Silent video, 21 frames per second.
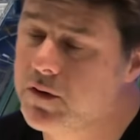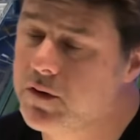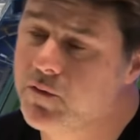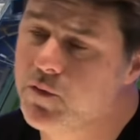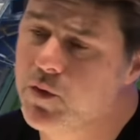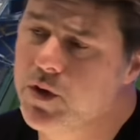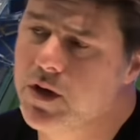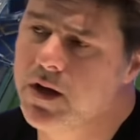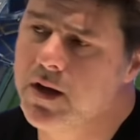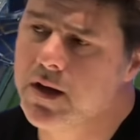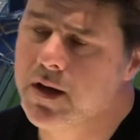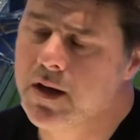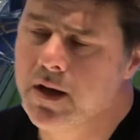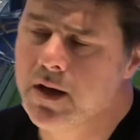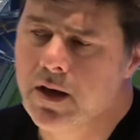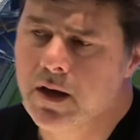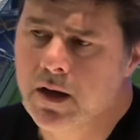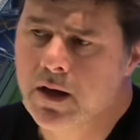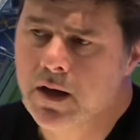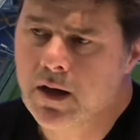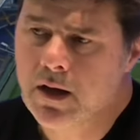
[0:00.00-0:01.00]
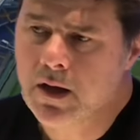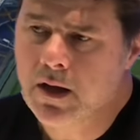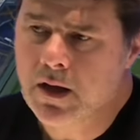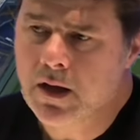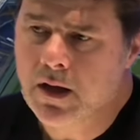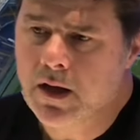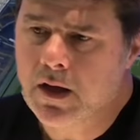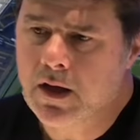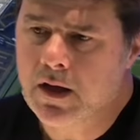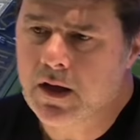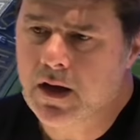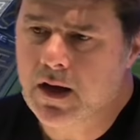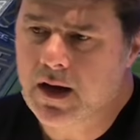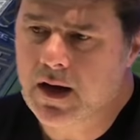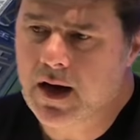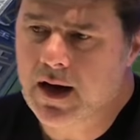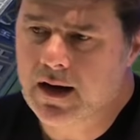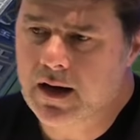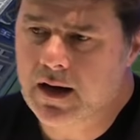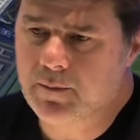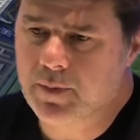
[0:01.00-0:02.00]
If we
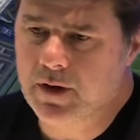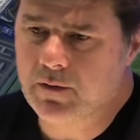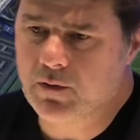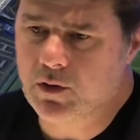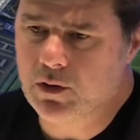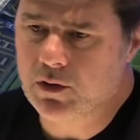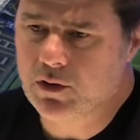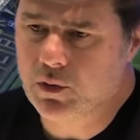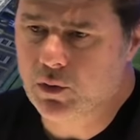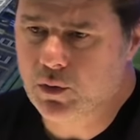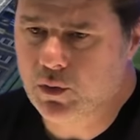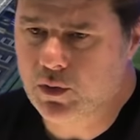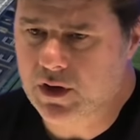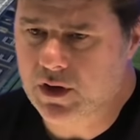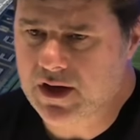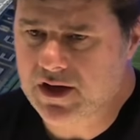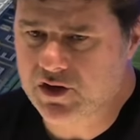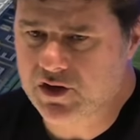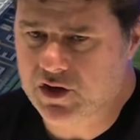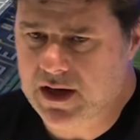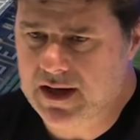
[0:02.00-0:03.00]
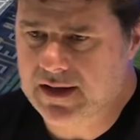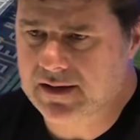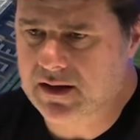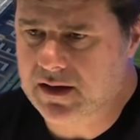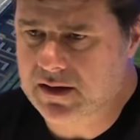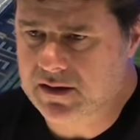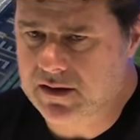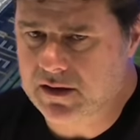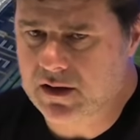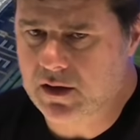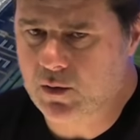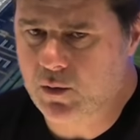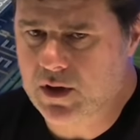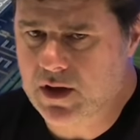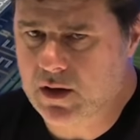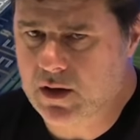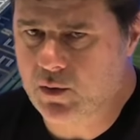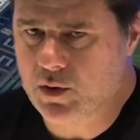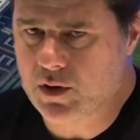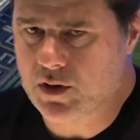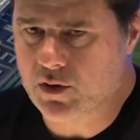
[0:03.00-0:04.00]
are capable to create chances in the way
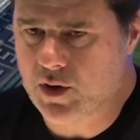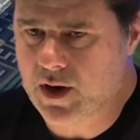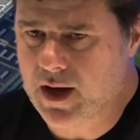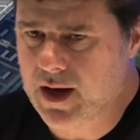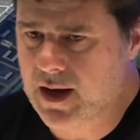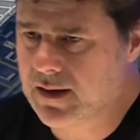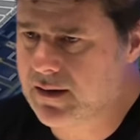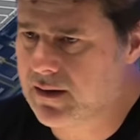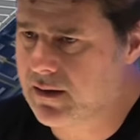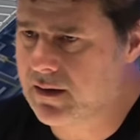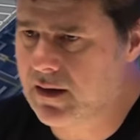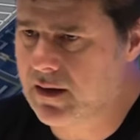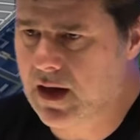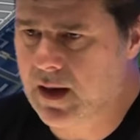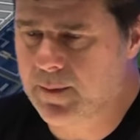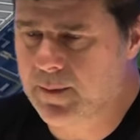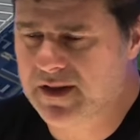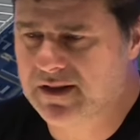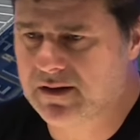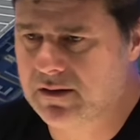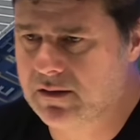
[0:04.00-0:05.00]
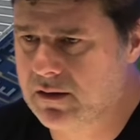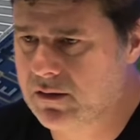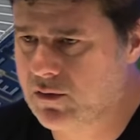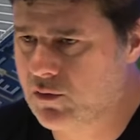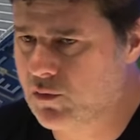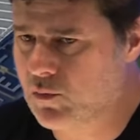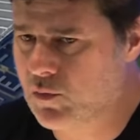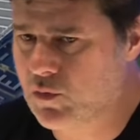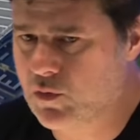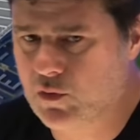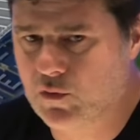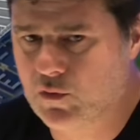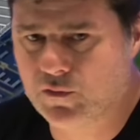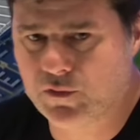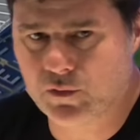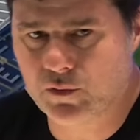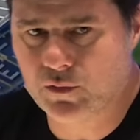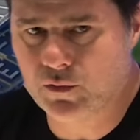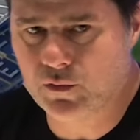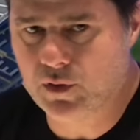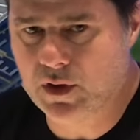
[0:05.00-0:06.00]
that we create, in the capacity to move,
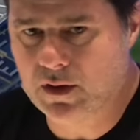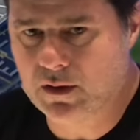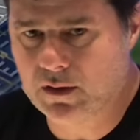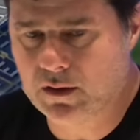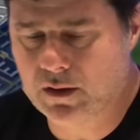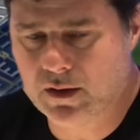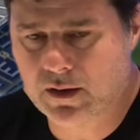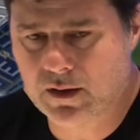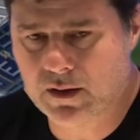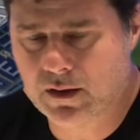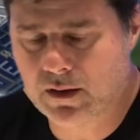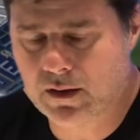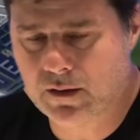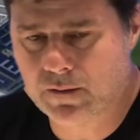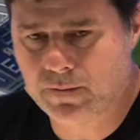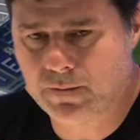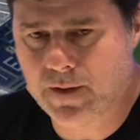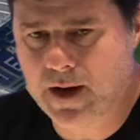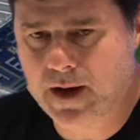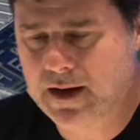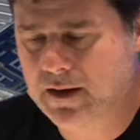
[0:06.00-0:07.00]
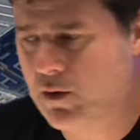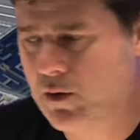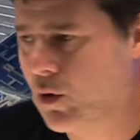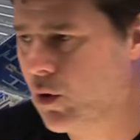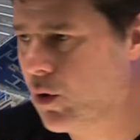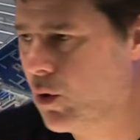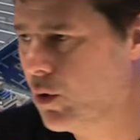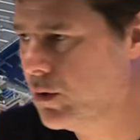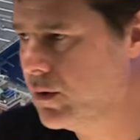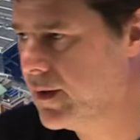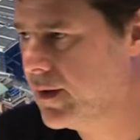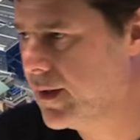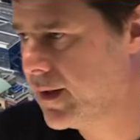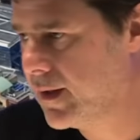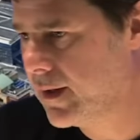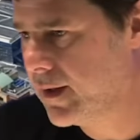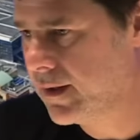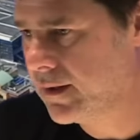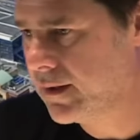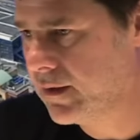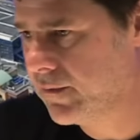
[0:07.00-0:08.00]
to find all
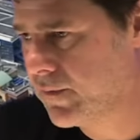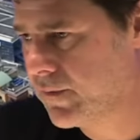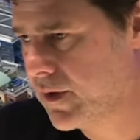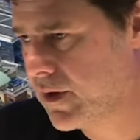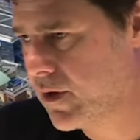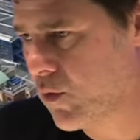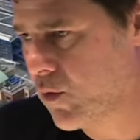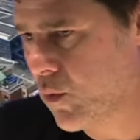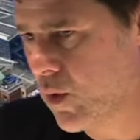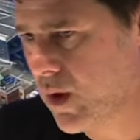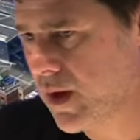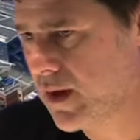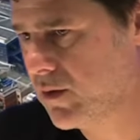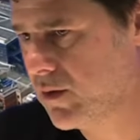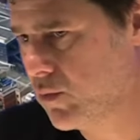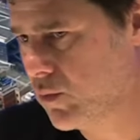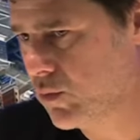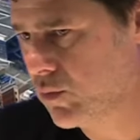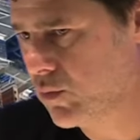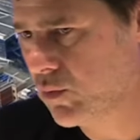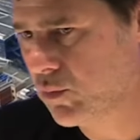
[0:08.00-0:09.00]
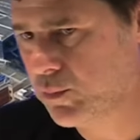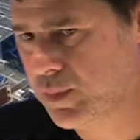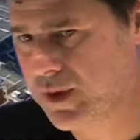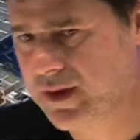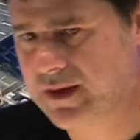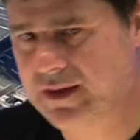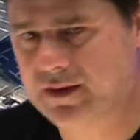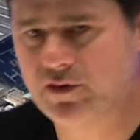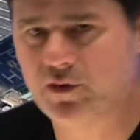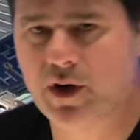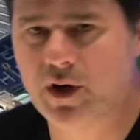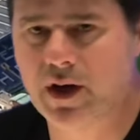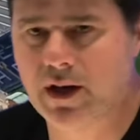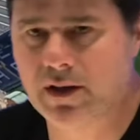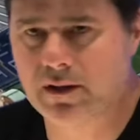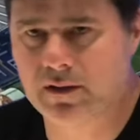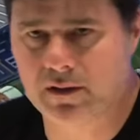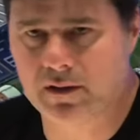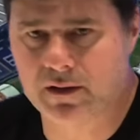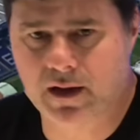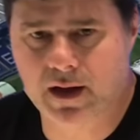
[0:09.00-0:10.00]
the different way to
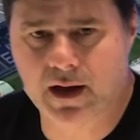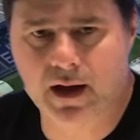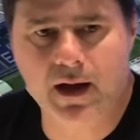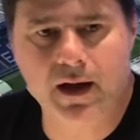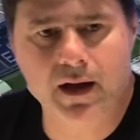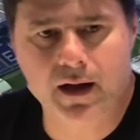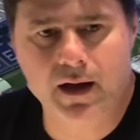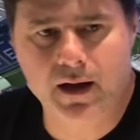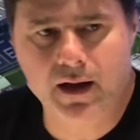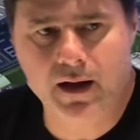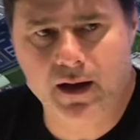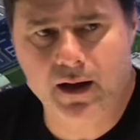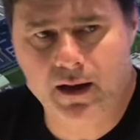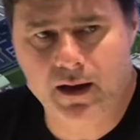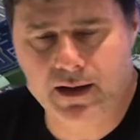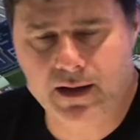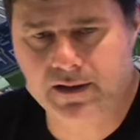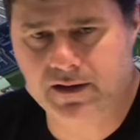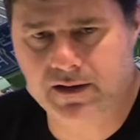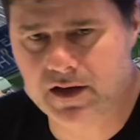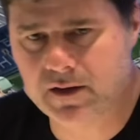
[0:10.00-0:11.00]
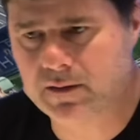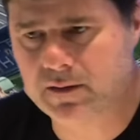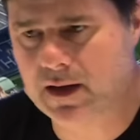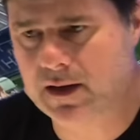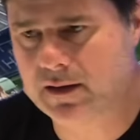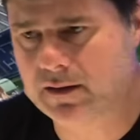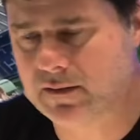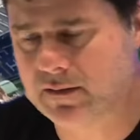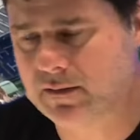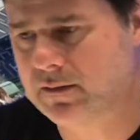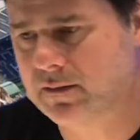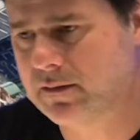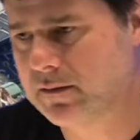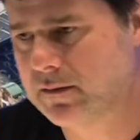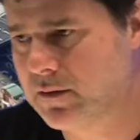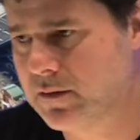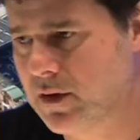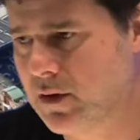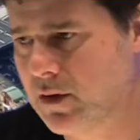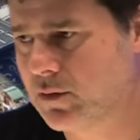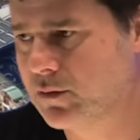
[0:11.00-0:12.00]
penetrate in a team that,
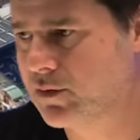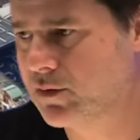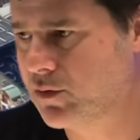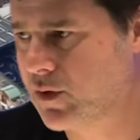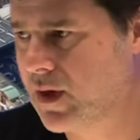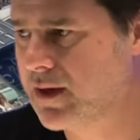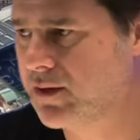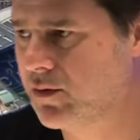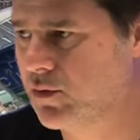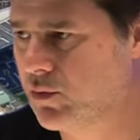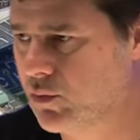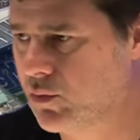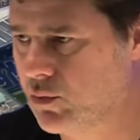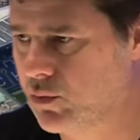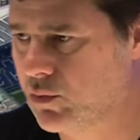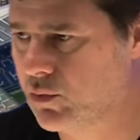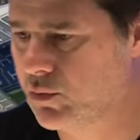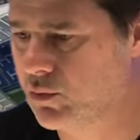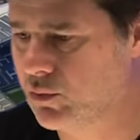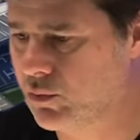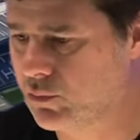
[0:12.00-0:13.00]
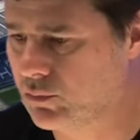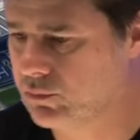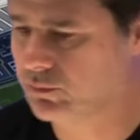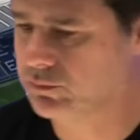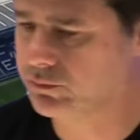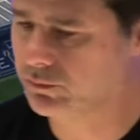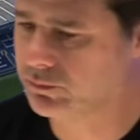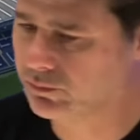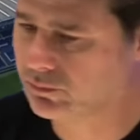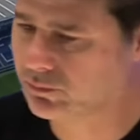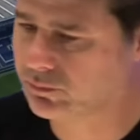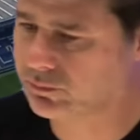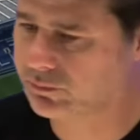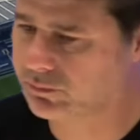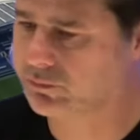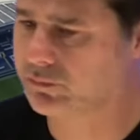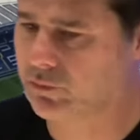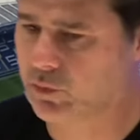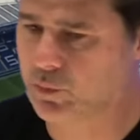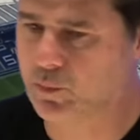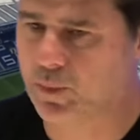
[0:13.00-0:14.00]
you know, try to
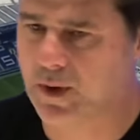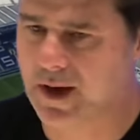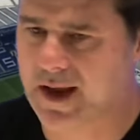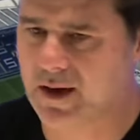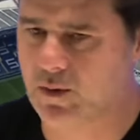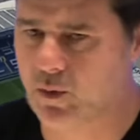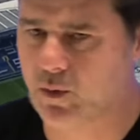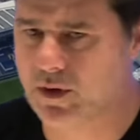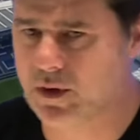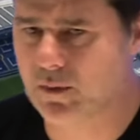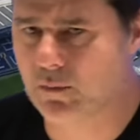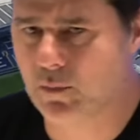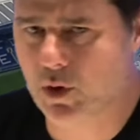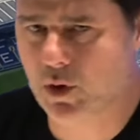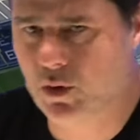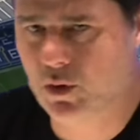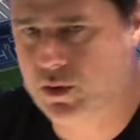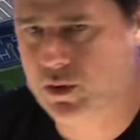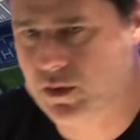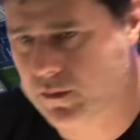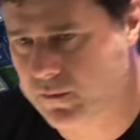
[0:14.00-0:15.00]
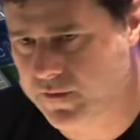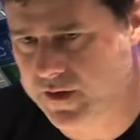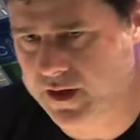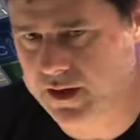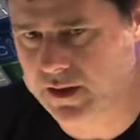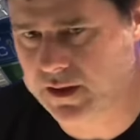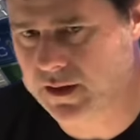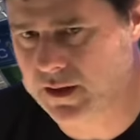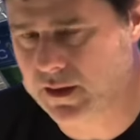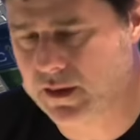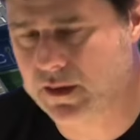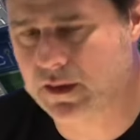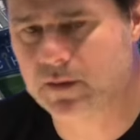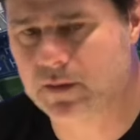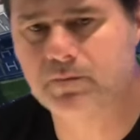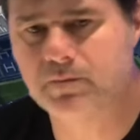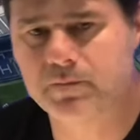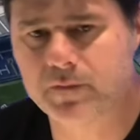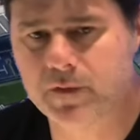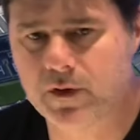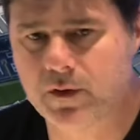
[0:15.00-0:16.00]
play with the block
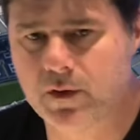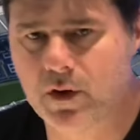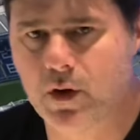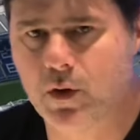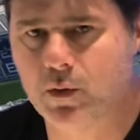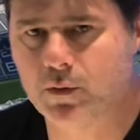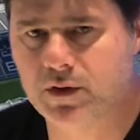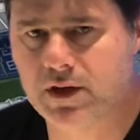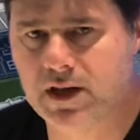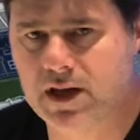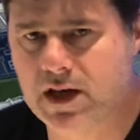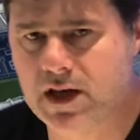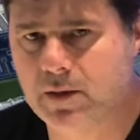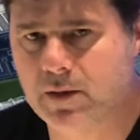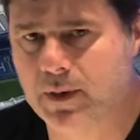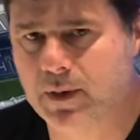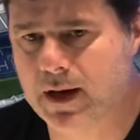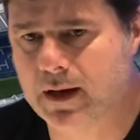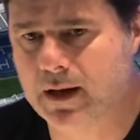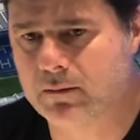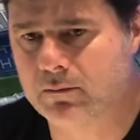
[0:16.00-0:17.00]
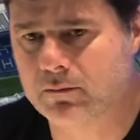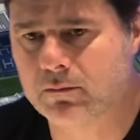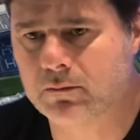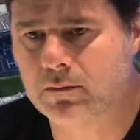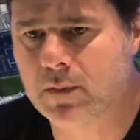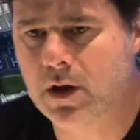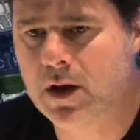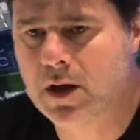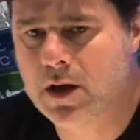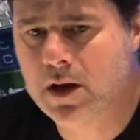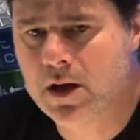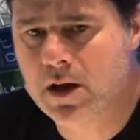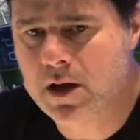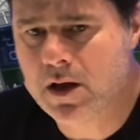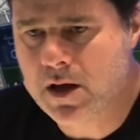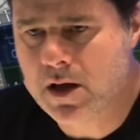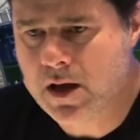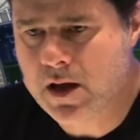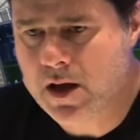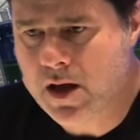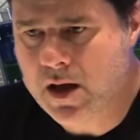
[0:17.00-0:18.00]
very, you know, deep
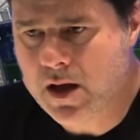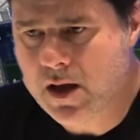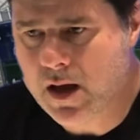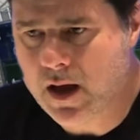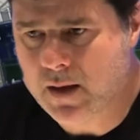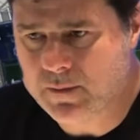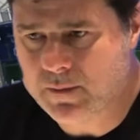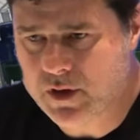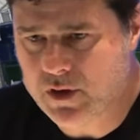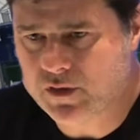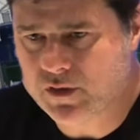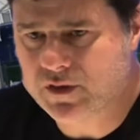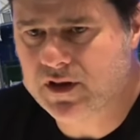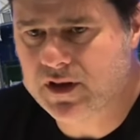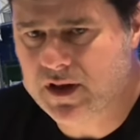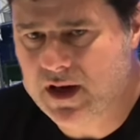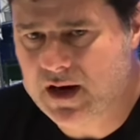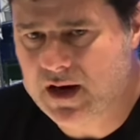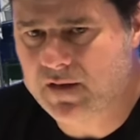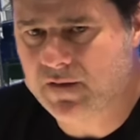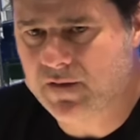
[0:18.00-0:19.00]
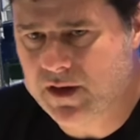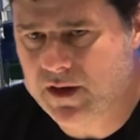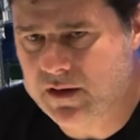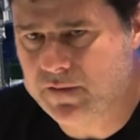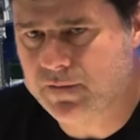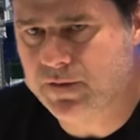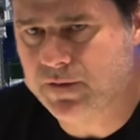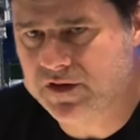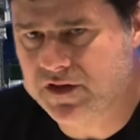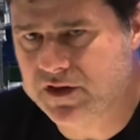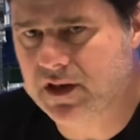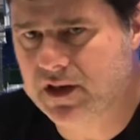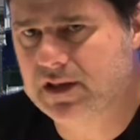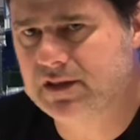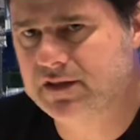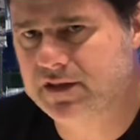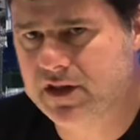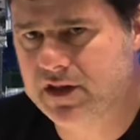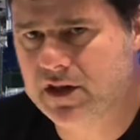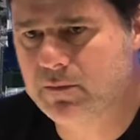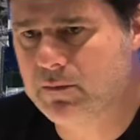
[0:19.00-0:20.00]
And because they are a very physical
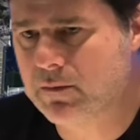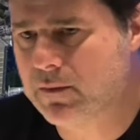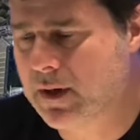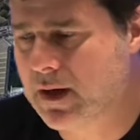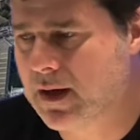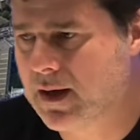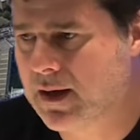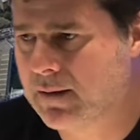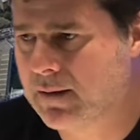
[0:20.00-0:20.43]
team,